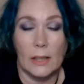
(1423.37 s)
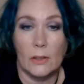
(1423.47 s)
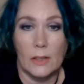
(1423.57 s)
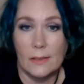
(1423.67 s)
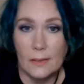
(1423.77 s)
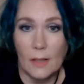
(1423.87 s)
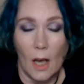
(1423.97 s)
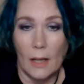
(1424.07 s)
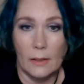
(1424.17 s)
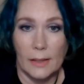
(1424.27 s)
This is not
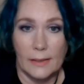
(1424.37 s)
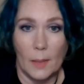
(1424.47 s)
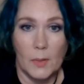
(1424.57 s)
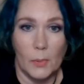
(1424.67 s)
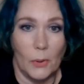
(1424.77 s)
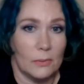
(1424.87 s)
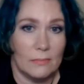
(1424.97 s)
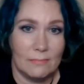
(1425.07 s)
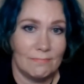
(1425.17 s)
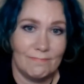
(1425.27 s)
acceptable.
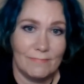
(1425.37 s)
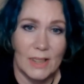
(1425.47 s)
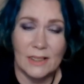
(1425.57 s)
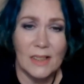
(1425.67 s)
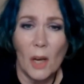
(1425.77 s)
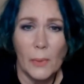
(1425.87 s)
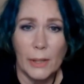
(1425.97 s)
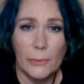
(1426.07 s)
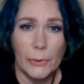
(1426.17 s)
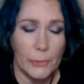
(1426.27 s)
This is not what you
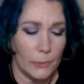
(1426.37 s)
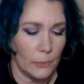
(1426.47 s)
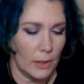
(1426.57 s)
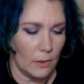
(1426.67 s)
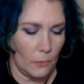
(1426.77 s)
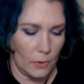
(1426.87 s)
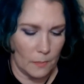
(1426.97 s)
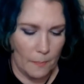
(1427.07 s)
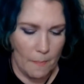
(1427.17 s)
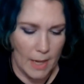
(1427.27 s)
do with
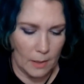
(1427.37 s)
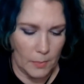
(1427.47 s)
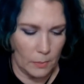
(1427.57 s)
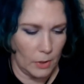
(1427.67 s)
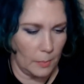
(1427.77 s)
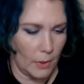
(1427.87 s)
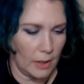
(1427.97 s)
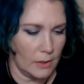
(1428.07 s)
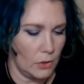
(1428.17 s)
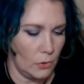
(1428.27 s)
makeup and beauty products.
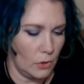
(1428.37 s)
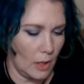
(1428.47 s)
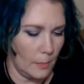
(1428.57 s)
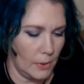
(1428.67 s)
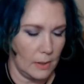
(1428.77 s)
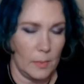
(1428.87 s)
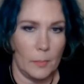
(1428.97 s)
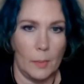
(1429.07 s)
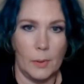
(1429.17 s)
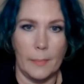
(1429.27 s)
You do not put them in
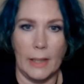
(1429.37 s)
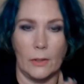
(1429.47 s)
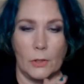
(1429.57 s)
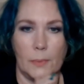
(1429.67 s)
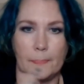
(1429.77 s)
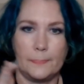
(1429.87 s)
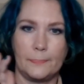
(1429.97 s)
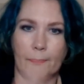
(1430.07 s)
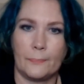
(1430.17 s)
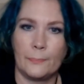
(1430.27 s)
bubble mailers
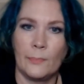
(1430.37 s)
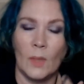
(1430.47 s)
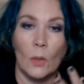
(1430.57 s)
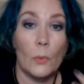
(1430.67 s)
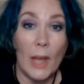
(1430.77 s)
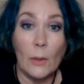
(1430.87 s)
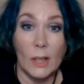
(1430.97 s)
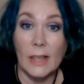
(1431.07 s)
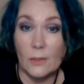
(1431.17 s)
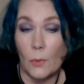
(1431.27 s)
without at
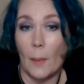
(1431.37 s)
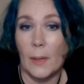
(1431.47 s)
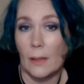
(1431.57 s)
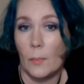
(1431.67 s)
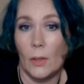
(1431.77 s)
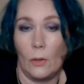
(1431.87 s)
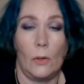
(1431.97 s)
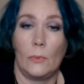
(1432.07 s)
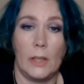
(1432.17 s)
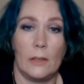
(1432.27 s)
least wrapping them in their own
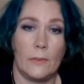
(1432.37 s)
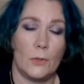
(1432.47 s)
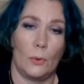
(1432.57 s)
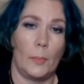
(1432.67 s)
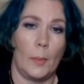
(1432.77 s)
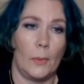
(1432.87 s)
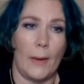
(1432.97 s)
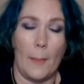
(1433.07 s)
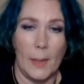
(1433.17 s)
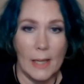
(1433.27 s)
individual bubble
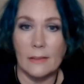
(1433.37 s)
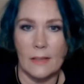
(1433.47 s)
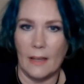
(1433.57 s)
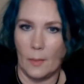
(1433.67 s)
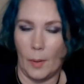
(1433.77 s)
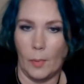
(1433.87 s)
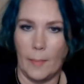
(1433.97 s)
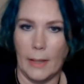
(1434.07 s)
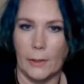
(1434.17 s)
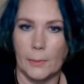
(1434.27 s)
wrap inside the bubble mailer.